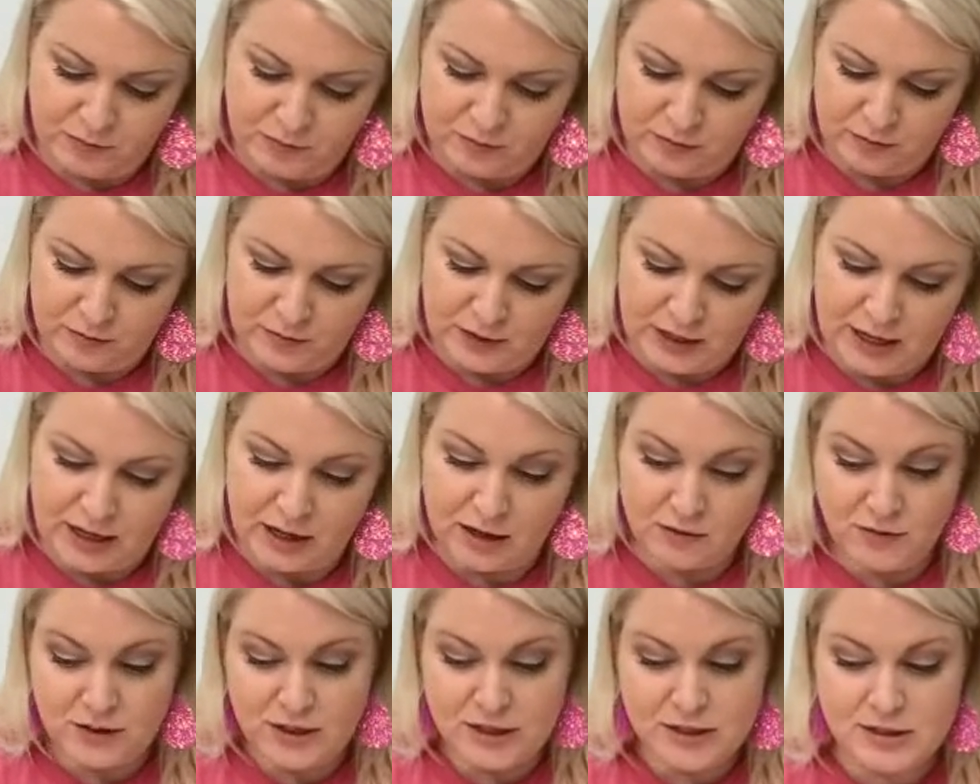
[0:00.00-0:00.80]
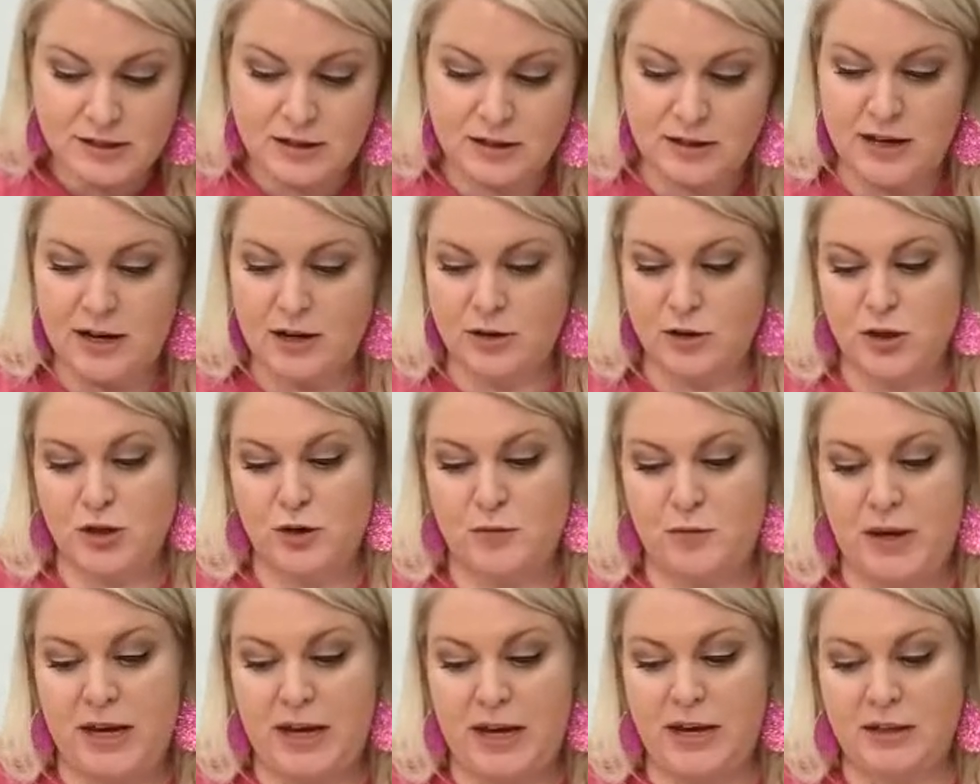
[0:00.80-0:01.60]
Canvas allows your
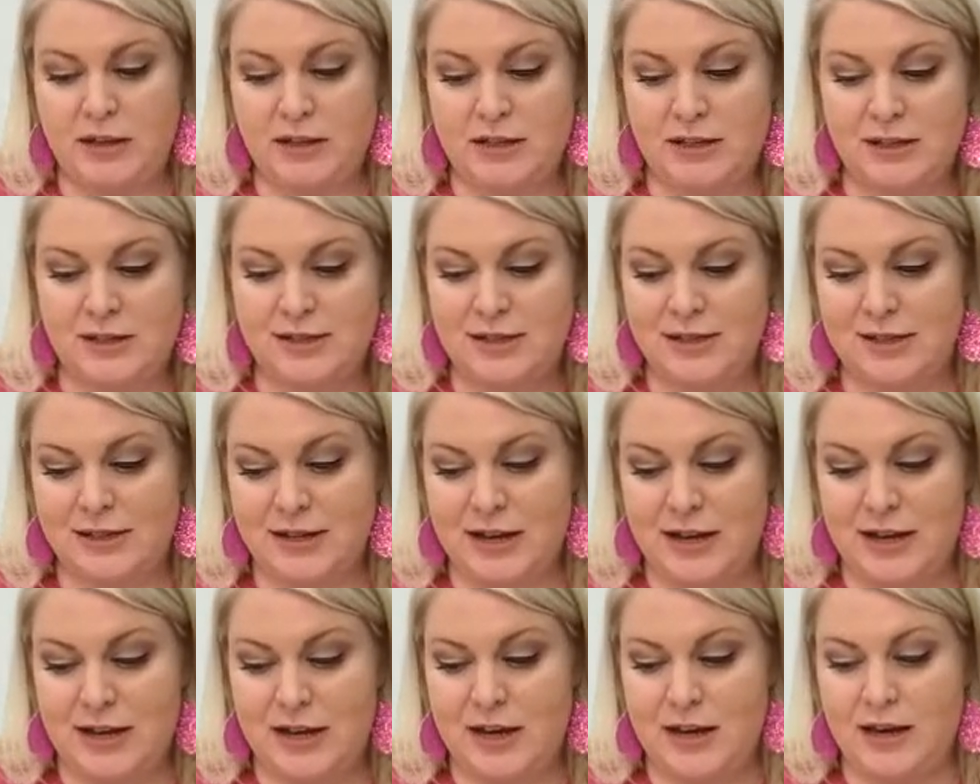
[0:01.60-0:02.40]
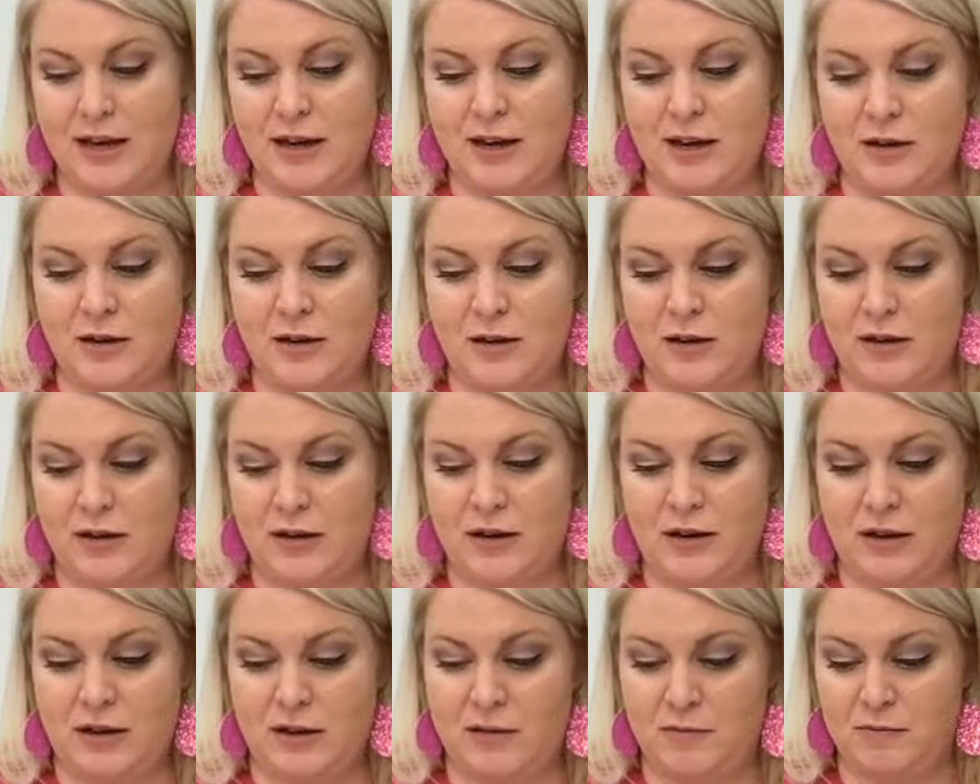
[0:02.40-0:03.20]
paint to stay
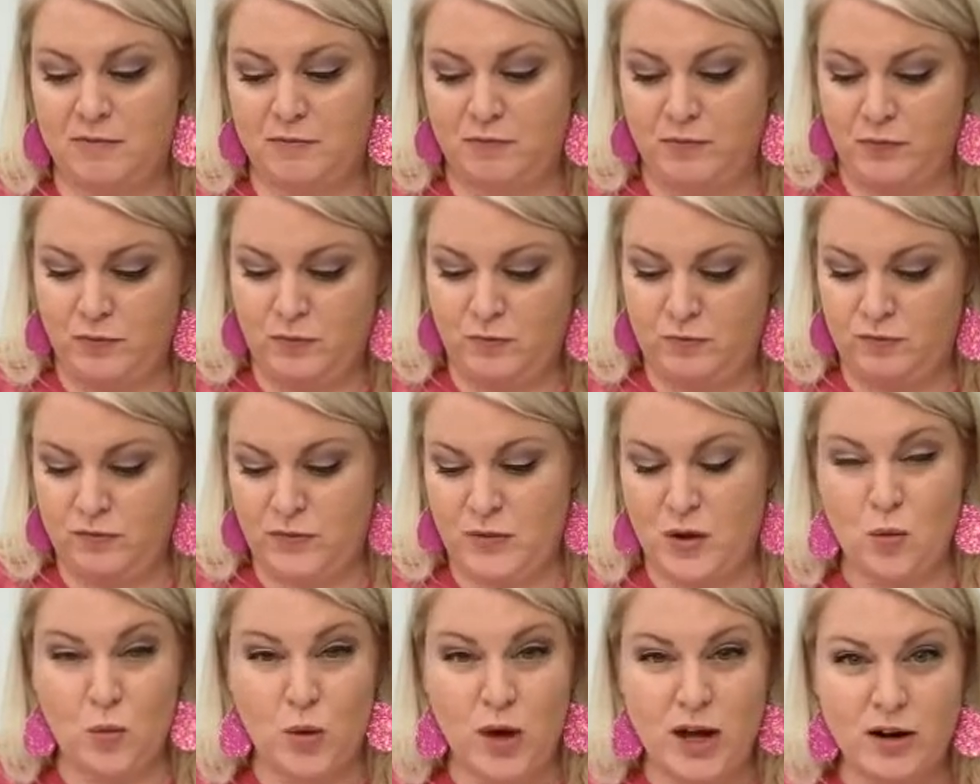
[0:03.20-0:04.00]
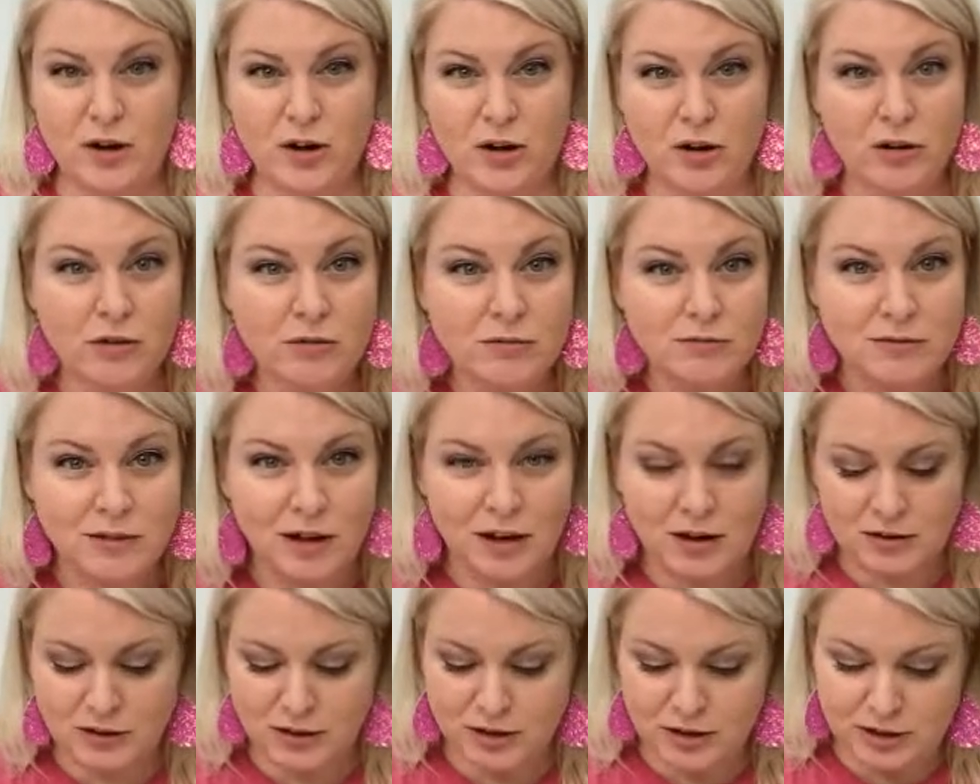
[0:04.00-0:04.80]
wetter,
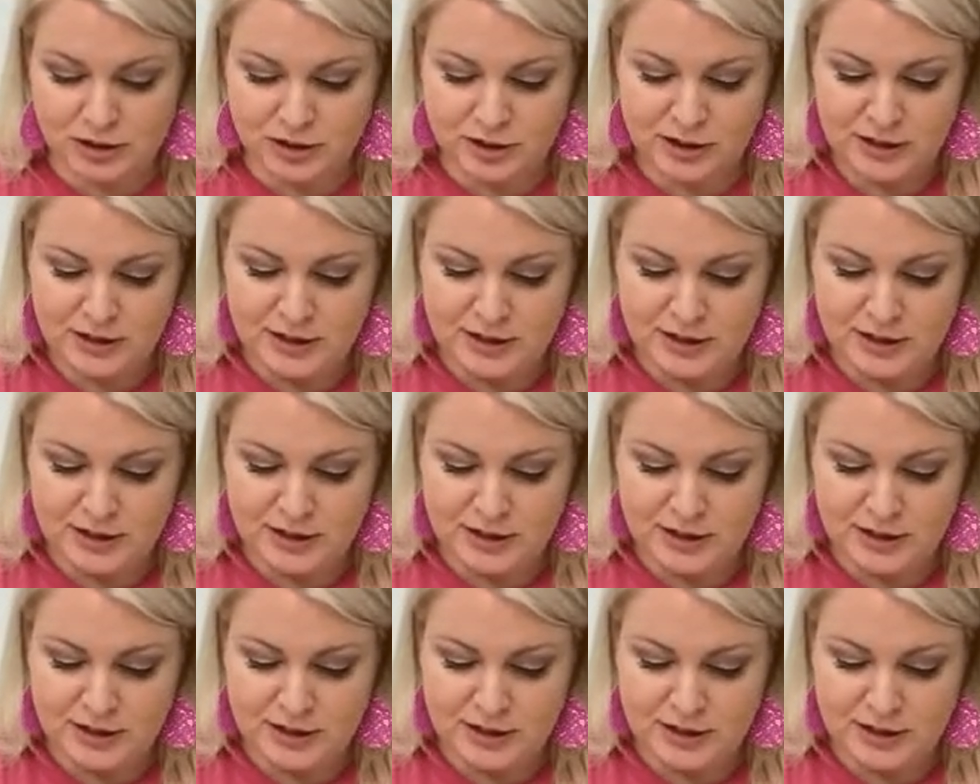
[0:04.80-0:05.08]
longer.